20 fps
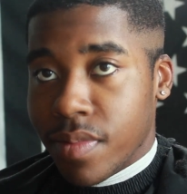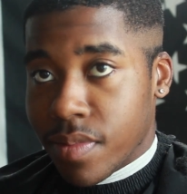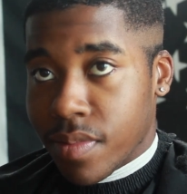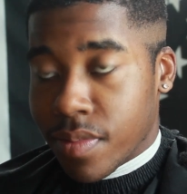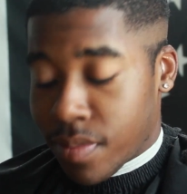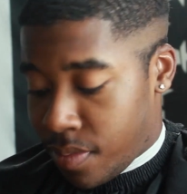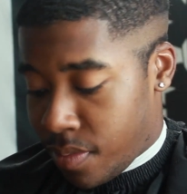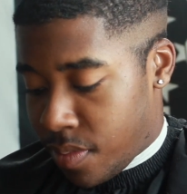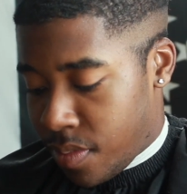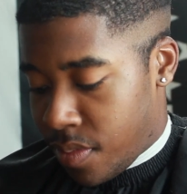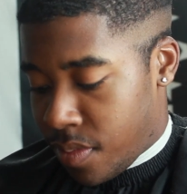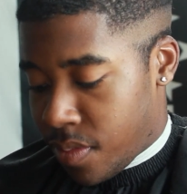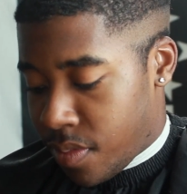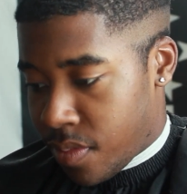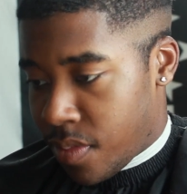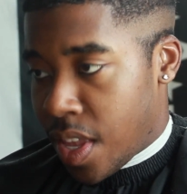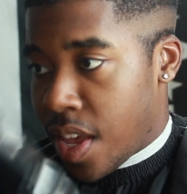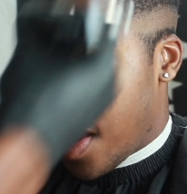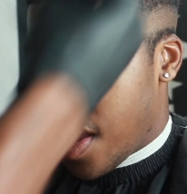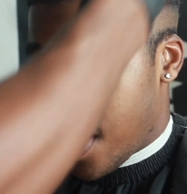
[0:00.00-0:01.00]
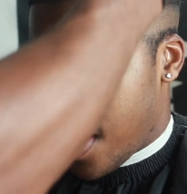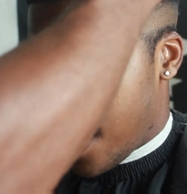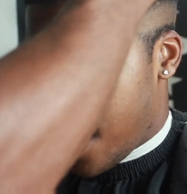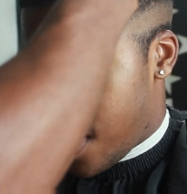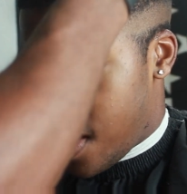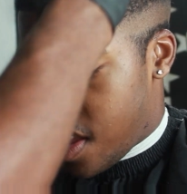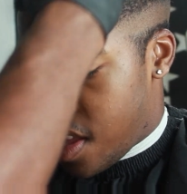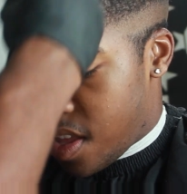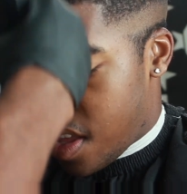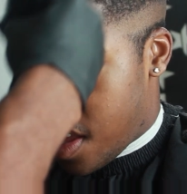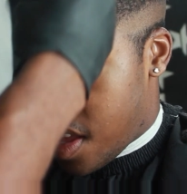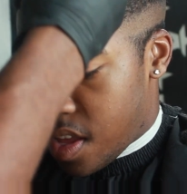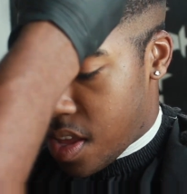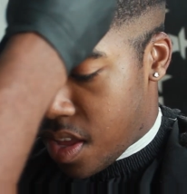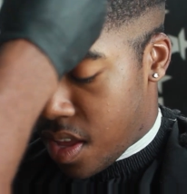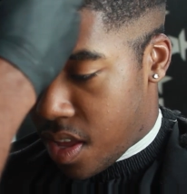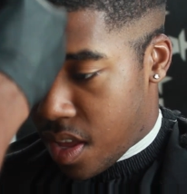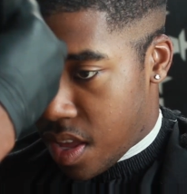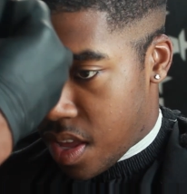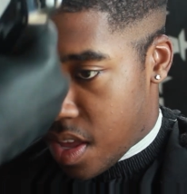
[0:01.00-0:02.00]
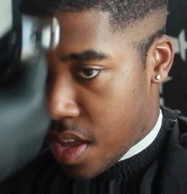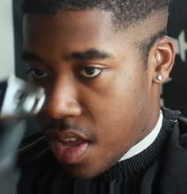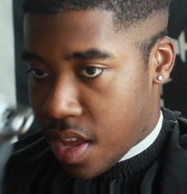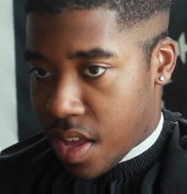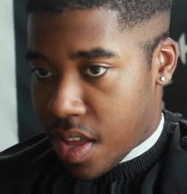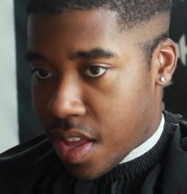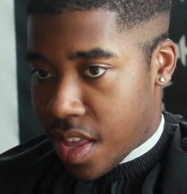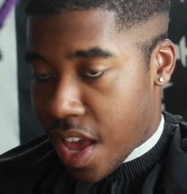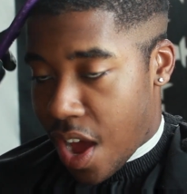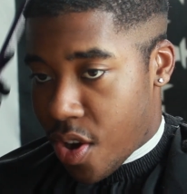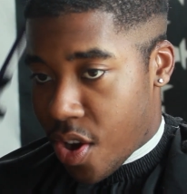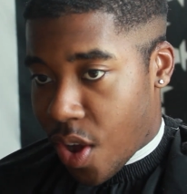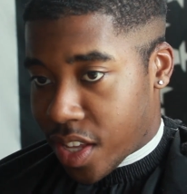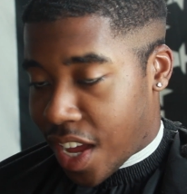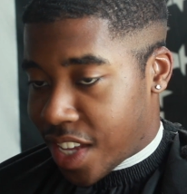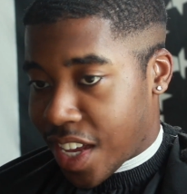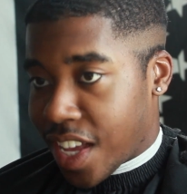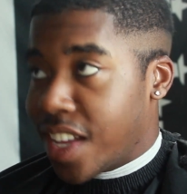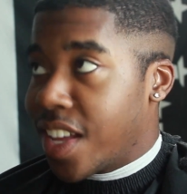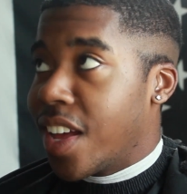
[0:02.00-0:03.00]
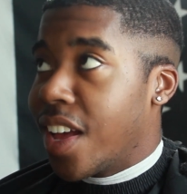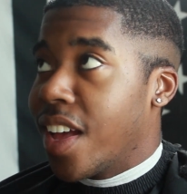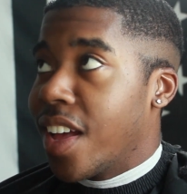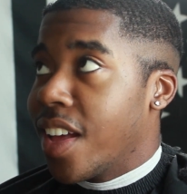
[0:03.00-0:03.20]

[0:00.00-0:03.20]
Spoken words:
of just know the direction of the hair flow,